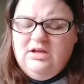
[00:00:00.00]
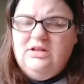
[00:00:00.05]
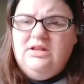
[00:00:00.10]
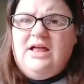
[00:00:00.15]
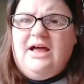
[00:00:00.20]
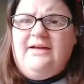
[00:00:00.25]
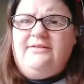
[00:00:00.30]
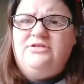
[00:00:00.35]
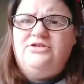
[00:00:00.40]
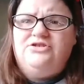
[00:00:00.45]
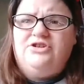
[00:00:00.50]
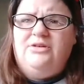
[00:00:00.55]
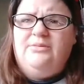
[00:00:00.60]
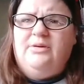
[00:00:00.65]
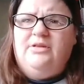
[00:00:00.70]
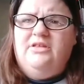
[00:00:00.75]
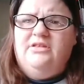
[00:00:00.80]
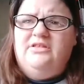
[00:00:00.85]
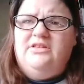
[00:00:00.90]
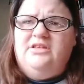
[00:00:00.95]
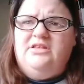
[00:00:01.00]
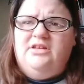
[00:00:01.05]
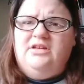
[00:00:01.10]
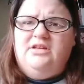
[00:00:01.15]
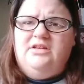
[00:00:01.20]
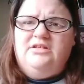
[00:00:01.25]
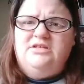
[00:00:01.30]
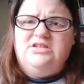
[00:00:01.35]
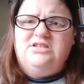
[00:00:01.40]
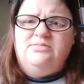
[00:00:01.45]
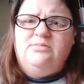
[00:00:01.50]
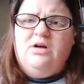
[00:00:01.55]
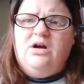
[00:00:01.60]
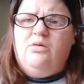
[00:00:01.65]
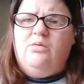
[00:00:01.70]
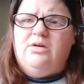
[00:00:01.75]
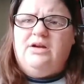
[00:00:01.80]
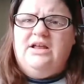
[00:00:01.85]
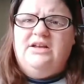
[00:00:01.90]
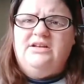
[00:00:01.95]
live stream other than the
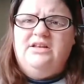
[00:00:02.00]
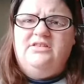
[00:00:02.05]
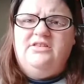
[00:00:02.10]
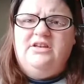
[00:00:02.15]
small one I did